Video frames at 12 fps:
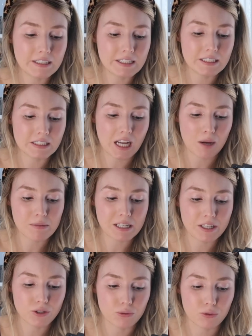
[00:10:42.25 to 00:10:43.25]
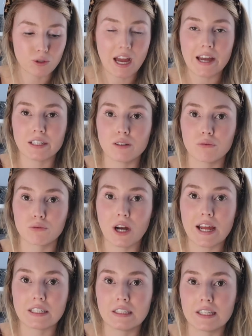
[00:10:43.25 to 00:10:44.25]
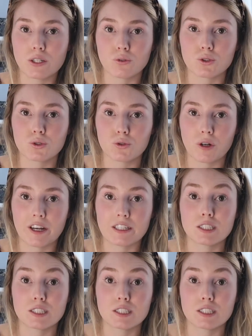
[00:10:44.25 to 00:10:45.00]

leaks coming in through that red little screen,